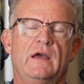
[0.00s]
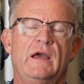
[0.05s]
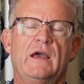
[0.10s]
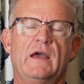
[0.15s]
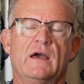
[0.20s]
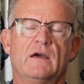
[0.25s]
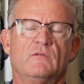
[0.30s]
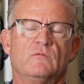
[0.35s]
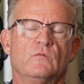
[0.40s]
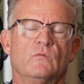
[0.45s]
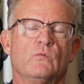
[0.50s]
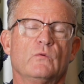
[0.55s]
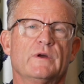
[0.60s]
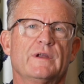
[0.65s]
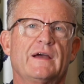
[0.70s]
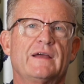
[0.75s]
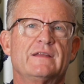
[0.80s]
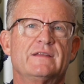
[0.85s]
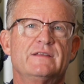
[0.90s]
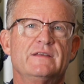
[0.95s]
And
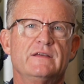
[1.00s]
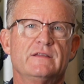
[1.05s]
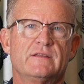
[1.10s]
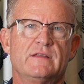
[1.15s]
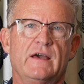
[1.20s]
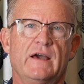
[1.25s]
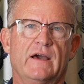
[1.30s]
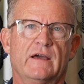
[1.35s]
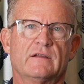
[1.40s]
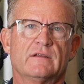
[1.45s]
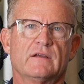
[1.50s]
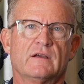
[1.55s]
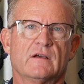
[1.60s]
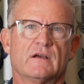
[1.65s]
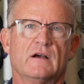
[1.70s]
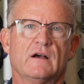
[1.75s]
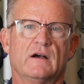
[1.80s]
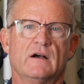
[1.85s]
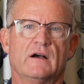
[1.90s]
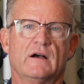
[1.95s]
when I did that,
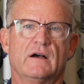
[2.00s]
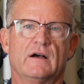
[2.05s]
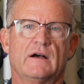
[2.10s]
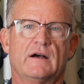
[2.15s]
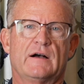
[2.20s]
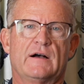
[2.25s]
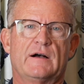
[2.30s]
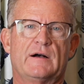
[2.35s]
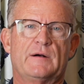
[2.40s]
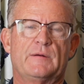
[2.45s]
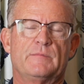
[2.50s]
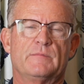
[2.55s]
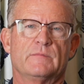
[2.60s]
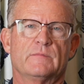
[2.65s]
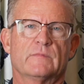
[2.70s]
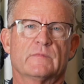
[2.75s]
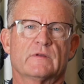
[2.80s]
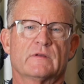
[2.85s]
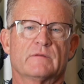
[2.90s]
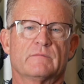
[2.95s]

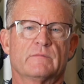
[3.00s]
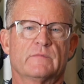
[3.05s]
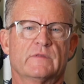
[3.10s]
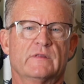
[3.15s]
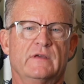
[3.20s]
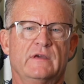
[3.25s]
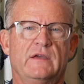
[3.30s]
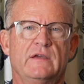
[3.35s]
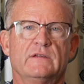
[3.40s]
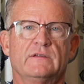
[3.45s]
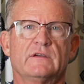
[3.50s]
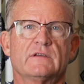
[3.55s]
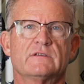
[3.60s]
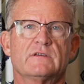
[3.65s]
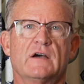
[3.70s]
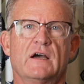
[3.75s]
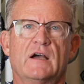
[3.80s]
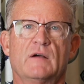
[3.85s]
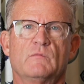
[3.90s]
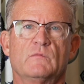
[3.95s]
the healing
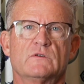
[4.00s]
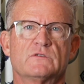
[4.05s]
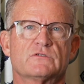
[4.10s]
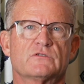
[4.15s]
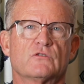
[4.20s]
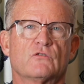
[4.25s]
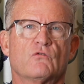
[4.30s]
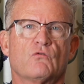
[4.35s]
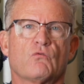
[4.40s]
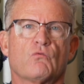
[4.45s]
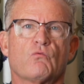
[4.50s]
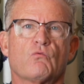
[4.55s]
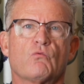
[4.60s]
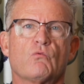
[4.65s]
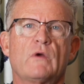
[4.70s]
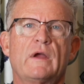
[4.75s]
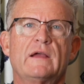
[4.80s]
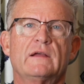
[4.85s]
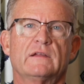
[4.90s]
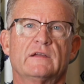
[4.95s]
time was
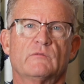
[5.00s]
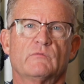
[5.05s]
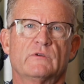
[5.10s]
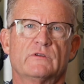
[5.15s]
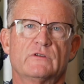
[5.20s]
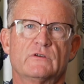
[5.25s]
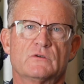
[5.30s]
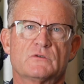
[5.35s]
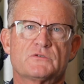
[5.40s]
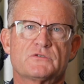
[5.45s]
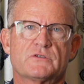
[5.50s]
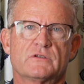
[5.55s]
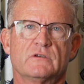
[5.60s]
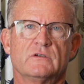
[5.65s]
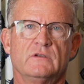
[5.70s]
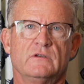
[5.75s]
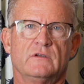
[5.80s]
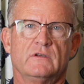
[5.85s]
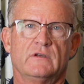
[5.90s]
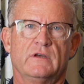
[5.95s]
greatly reduced.
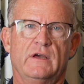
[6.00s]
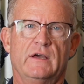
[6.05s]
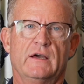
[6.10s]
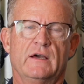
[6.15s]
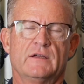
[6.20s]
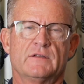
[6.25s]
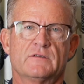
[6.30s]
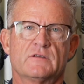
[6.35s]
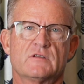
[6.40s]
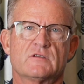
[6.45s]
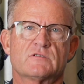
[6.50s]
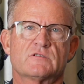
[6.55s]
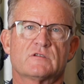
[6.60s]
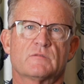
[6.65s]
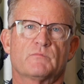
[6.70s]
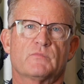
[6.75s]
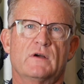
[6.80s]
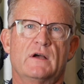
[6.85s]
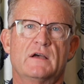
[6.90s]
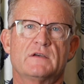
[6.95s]
And to the
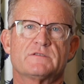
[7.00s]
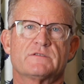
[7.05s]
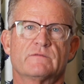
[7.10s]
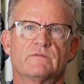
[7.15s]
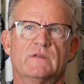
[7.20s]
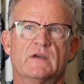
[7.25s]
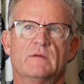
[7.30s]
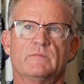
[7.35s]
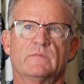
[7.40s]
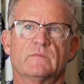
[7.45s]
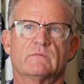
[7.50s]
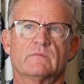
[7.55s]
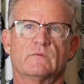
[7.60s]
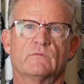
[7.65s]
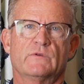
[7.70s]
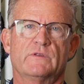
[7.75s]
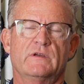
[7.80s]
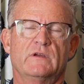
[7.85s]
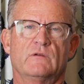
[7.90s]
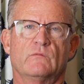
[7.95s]
surprise of them,
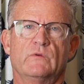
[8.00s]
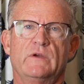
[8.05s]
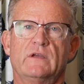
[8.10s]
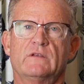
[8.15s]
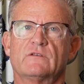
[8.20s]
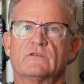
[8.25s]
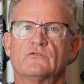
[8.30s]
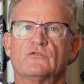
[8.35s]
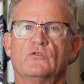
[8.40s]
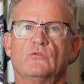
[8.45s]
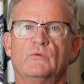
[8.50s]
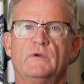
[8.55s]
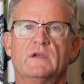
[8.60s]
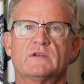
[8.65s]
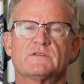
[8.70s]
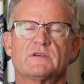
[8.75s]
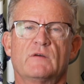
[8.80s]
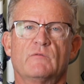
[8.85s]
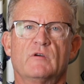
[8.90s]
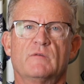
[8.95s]
within a week to 2
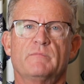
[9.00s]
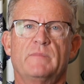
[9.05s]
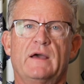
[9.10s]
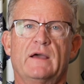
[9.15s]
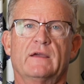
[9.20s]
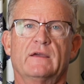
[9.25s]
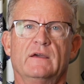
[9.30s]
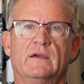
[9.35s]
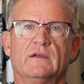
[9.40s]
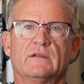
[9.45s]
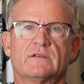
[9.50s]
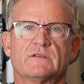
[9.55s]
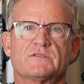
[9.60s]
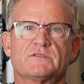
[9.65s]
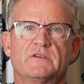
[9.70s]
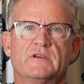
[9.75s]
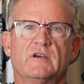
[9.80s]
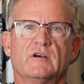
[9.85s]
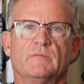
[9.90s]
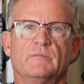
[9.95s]
weeks, I went back in to
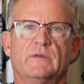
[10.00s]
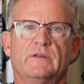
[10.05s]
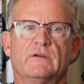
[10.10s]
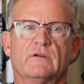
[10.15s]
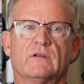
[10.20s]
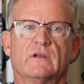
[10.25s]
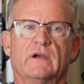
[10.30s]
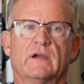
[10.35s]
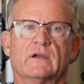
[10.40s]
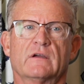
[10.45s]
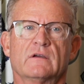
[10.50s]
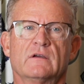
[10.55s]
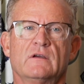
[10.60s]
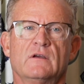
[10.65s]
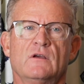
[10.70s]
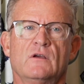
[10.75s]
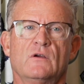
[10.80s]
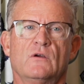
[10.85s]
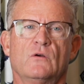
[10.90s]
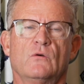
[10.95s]
see them, and they're like,
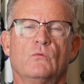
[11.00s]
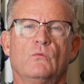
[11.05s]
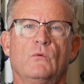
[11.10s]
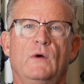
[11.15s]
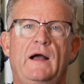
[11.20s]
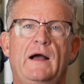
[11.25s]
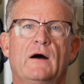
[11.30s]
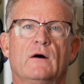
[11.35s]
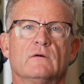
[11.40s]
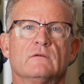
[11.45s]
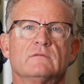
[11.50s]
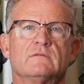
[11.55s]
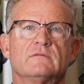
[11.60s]
wow.